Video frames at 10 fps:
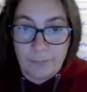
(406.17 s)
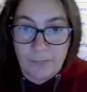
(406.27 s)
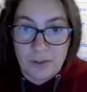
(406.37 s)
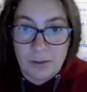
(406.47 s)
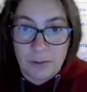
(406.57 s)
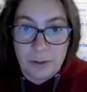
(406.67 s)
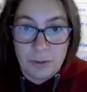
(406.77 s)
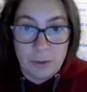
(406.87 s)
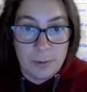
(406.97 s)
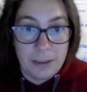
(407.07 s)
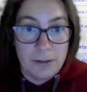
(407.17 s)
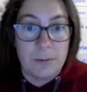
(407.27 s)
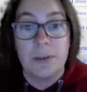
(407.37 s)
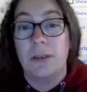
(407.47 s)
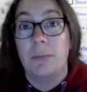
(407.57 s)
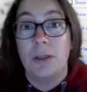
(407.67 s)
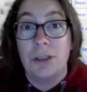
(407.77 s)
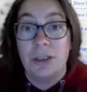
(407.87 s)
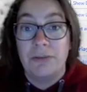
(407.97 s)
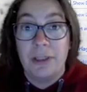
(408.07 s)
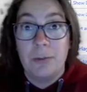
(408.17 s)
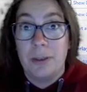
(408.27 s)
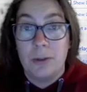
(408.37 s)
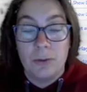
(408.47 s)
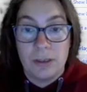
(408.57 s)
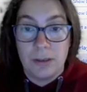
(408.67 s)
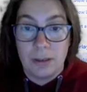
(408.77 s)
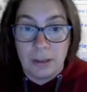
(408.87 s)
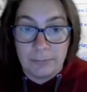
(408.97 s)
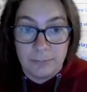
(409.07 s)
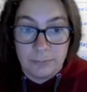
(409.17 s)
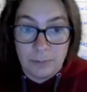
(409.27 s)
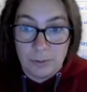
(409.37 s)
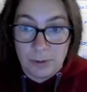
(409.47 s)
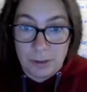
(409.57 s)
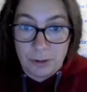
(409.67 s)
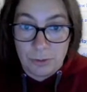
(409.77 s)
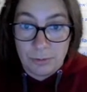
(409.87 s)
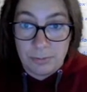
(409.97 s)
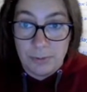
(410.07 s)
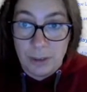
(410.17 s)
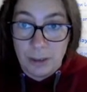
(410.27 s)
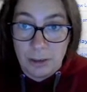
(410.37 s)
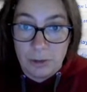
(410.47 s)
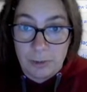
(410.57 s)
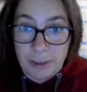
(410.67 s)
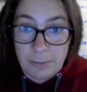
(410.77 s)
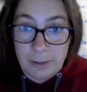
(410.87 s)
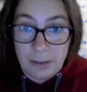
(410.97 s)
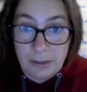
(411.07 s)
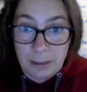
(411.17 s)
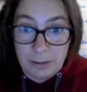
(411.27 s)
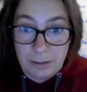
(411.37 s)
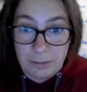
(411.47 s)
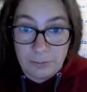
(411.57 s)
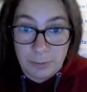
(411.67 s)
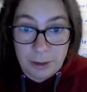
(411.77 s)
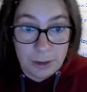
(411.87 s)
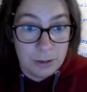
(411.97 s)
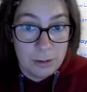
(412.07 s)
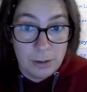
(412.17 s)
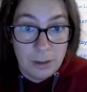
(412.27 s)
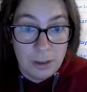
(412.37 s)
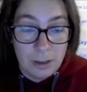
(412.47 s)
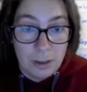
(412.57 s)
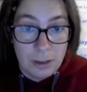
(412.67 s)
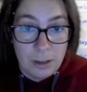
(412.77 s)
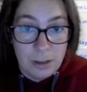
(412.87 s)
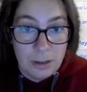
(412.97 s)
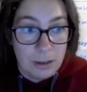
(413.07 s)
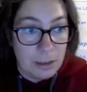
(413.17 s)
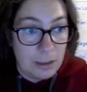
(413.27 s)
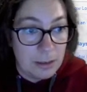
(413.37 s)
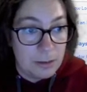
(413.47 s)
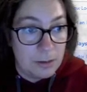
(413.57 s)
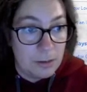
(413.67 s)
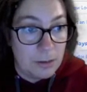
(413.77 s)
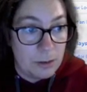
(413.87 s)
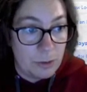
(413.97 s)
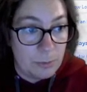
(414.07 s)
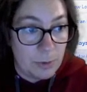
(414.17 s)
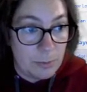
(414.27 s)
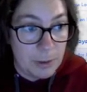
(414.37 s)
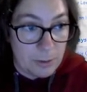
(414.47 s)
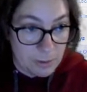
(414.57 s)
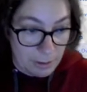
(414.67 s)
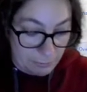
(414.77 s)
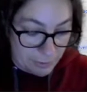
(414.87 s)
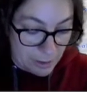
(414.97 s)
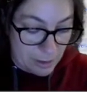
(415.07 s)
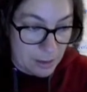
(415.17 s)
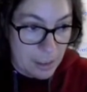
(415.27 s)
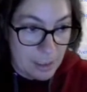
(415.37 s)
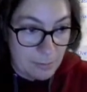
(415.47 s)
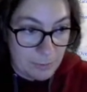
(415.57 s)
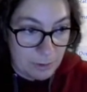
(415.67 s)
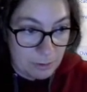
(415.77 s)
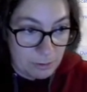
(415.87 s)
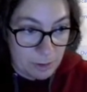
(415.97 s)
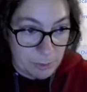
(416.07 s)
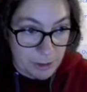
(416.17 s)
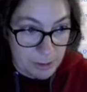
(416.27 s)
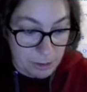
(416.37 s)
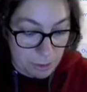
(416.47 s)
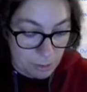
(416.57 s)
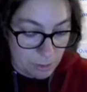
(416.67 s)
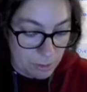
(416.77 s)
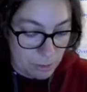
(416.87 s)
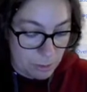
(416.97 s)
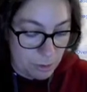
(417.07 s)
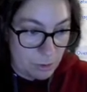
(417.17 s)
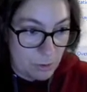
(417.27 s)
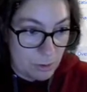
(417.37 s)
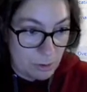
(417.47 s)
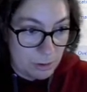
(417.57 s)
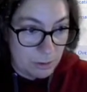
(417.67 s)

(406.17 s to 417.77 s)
So I don't know when this was demolished. If anyone knows who's into railways, please add that information. And this should probably also have a name, the railway station Youghal